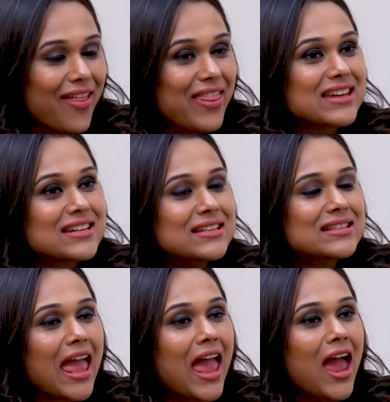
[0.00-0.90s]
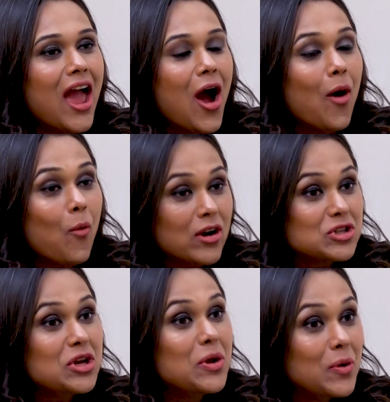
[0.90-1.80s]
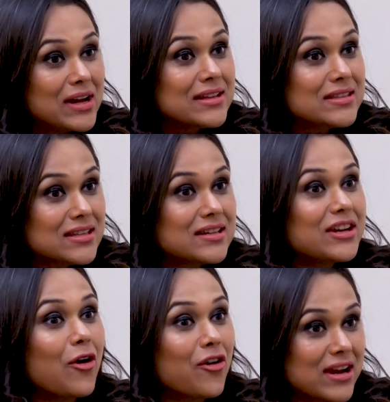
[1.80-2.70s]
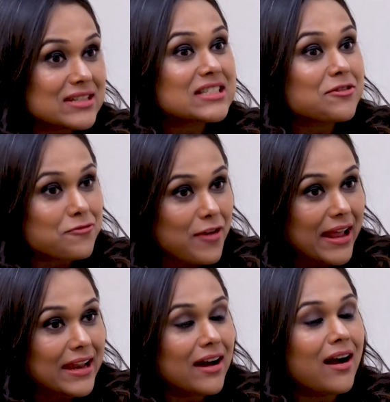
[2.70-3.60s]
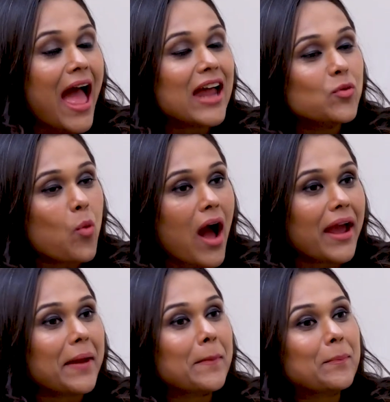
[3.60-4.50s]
and that is, what do you consider your greatest failure and why?